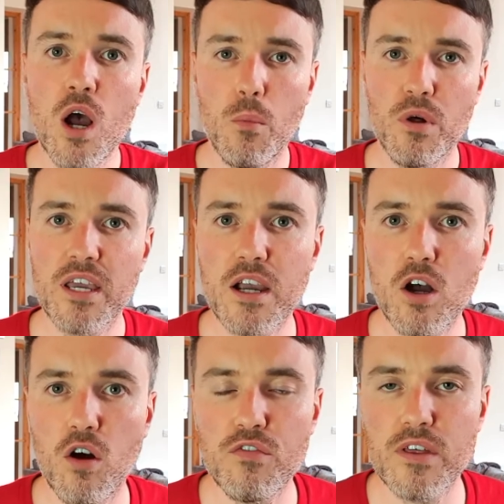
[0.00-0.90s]
And we'll kick
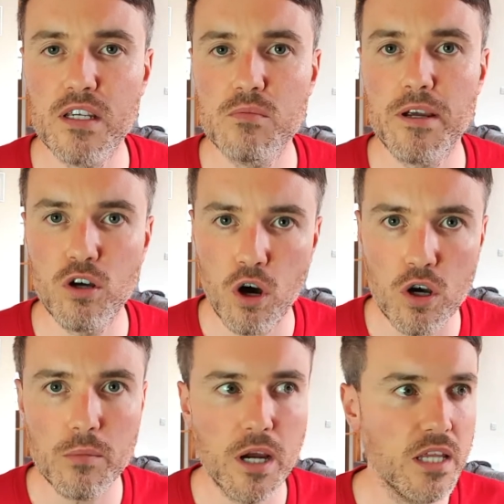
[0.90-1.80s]
off things by
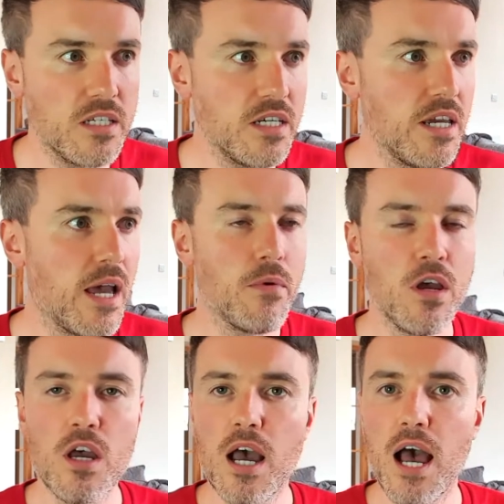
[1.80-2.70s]
talking about the
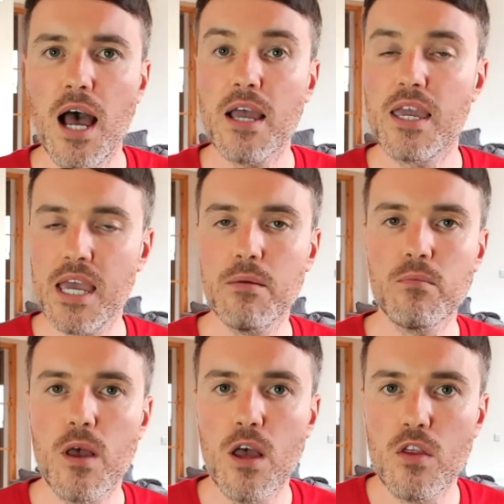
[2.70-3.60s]

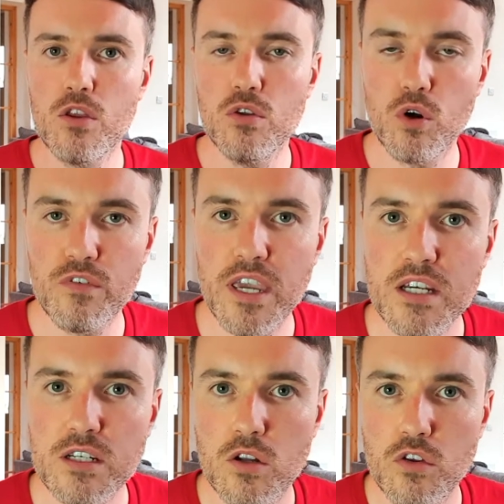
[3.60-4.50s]
GM.
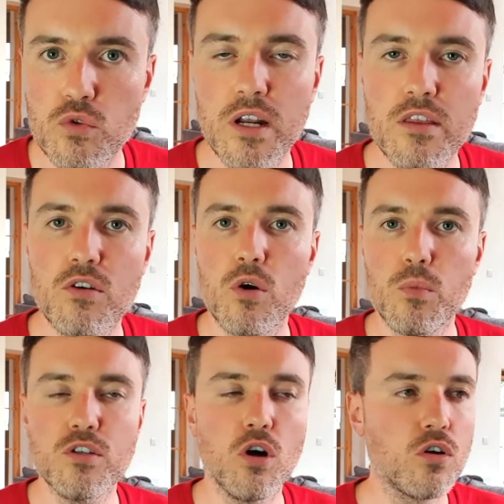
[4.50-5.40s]
Notification on the 23rd.
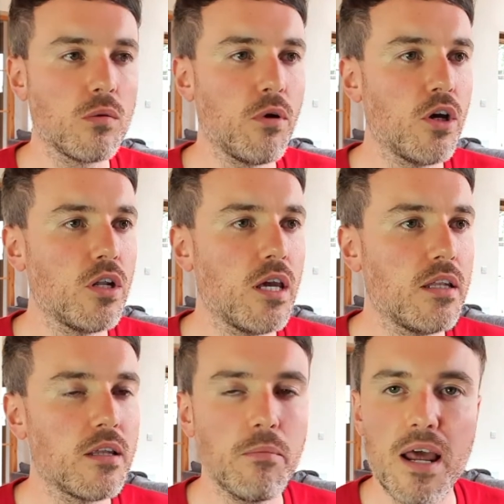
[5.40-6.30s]
We talked about
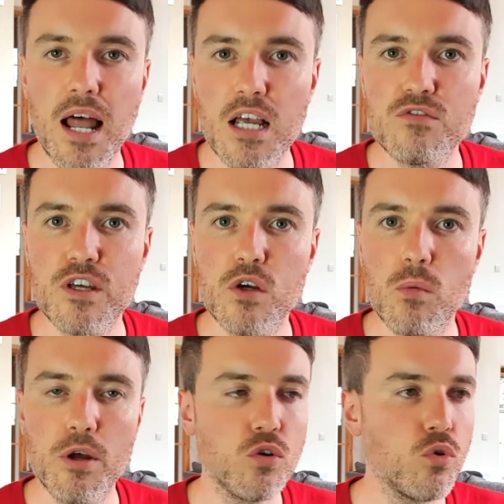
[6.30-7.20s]
it in my last video
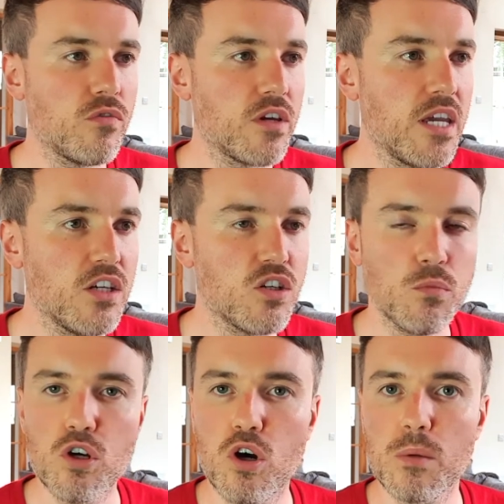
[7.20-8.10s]
about the notification. We
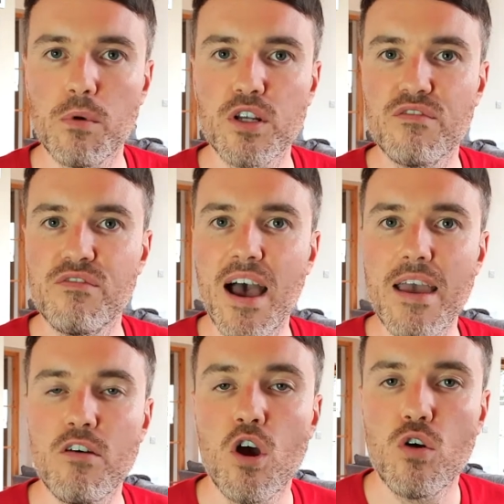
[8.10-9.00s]
talked about the
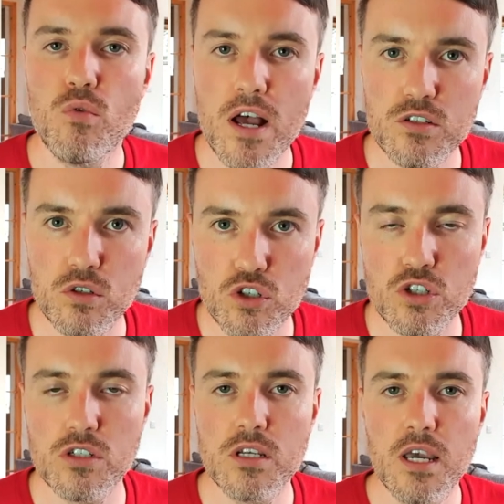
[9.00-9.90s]
five
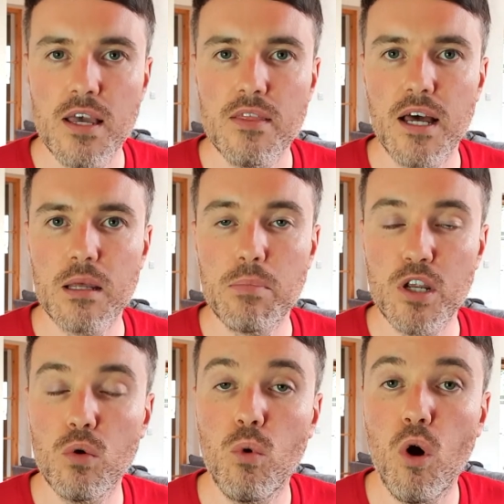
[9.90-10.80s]
resolutions that
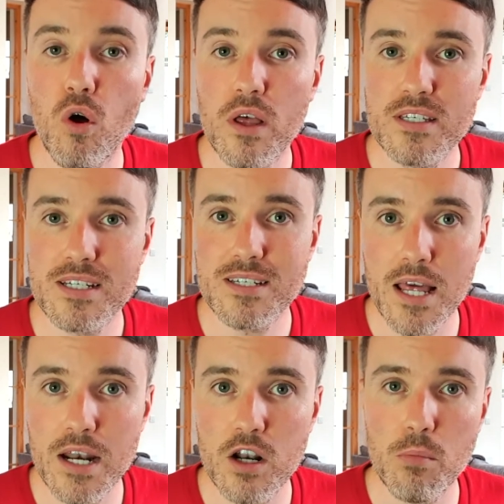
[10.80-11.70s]
Peter Wall is
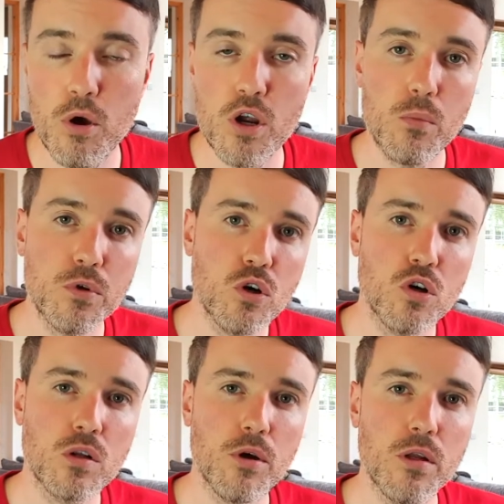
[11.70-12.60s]
excited about, and we
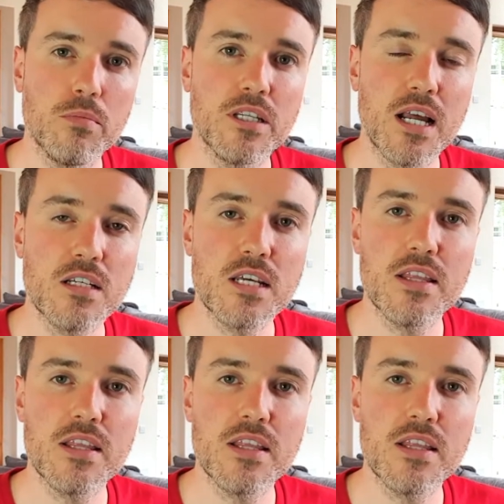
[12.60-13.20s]
talked about potentially